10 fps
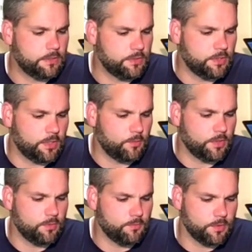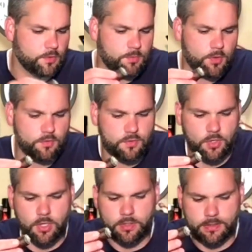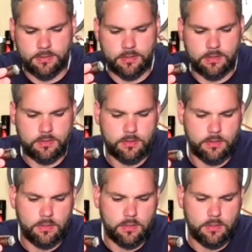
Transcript: You know, when you smoke a cigar like this